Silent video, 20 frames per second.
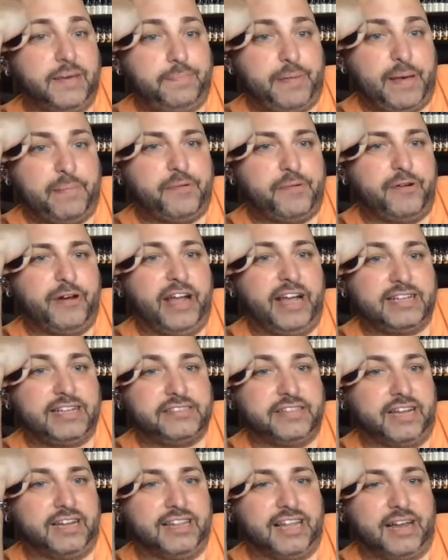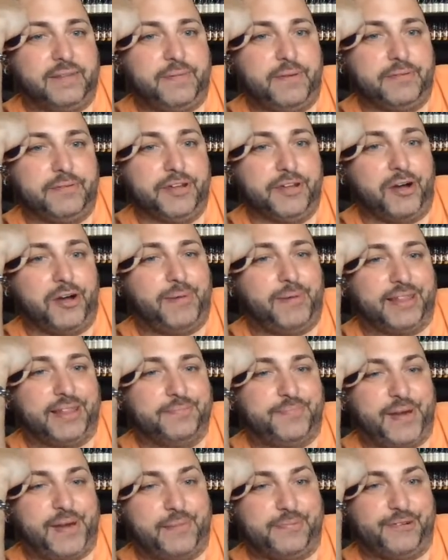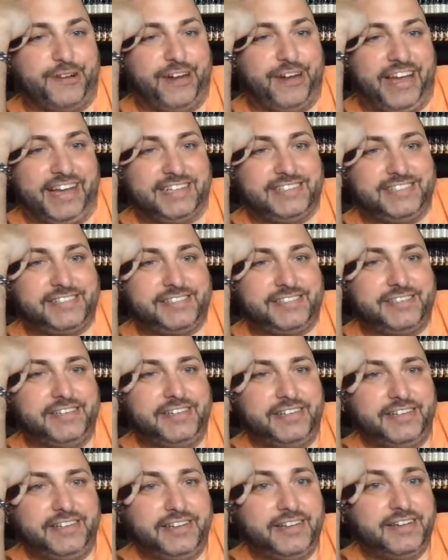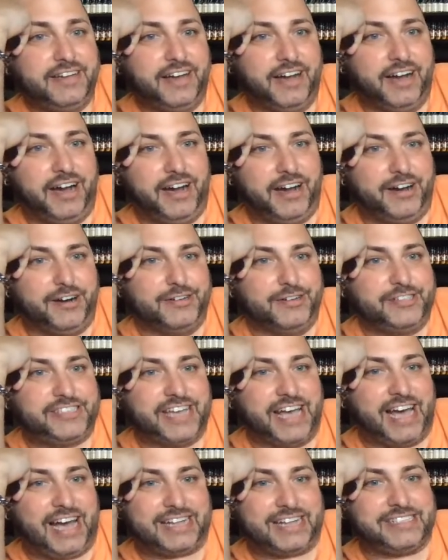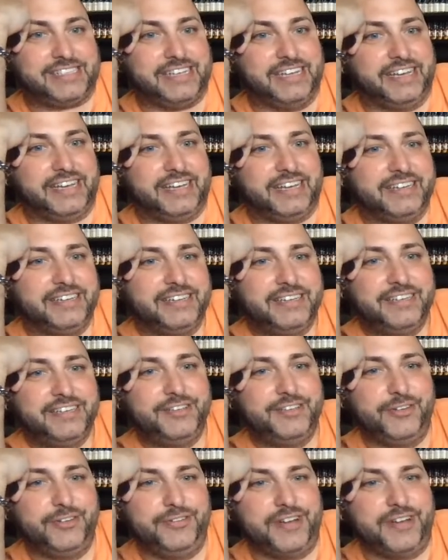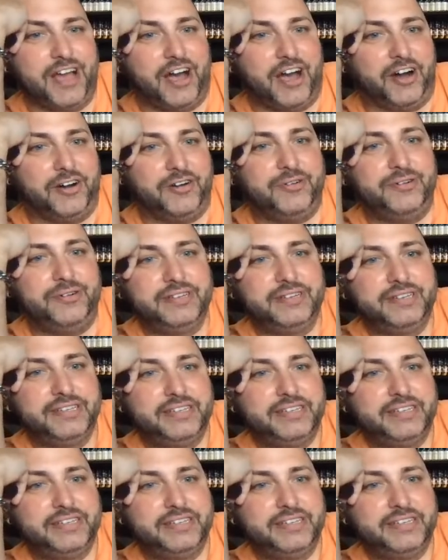Pepper X. Not a lot of people know about the Pepper X. Uh oh, toxic. You know.